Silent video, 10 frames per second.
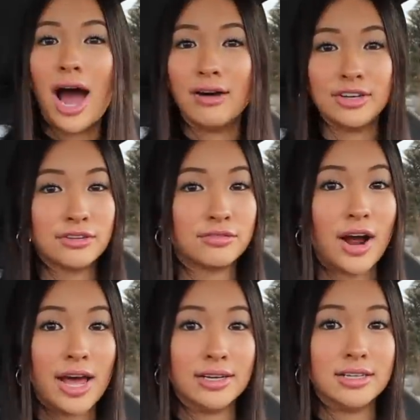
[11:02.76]
having a
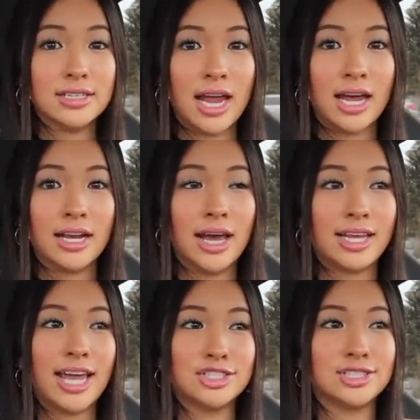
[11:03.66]
friend and I
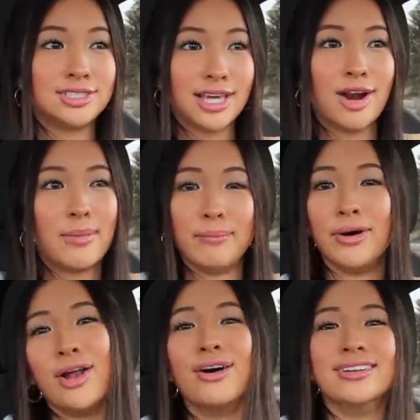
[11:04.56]
can't just sit on my
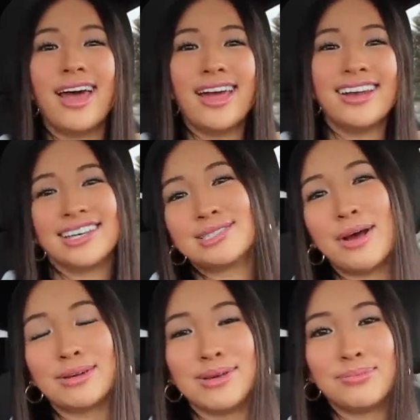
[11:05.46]
butt all day and
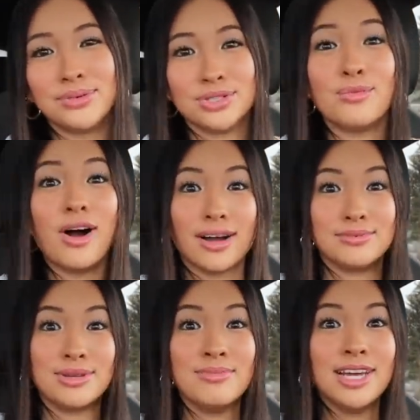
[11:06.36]
expect people to walk
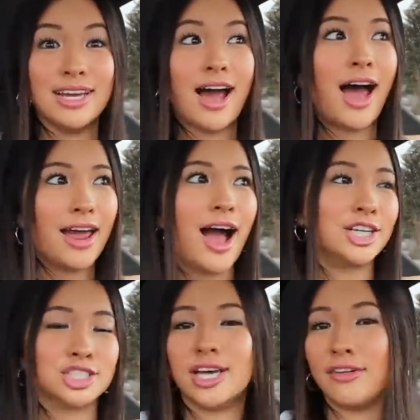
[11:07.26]
up to me. I
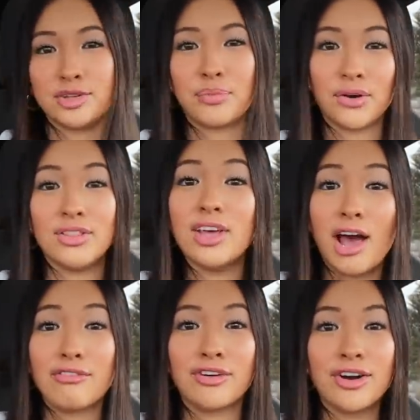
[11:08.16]
actually have to put in the
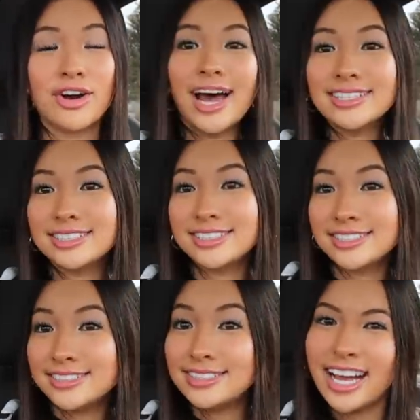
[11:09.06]
effort.
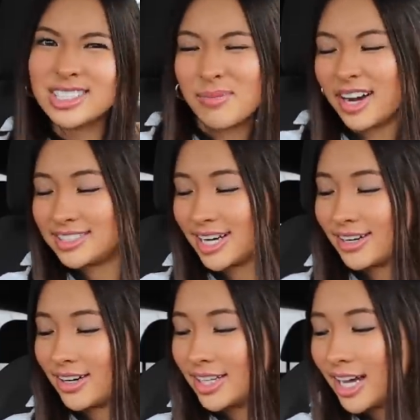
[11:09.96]
That's that's my take on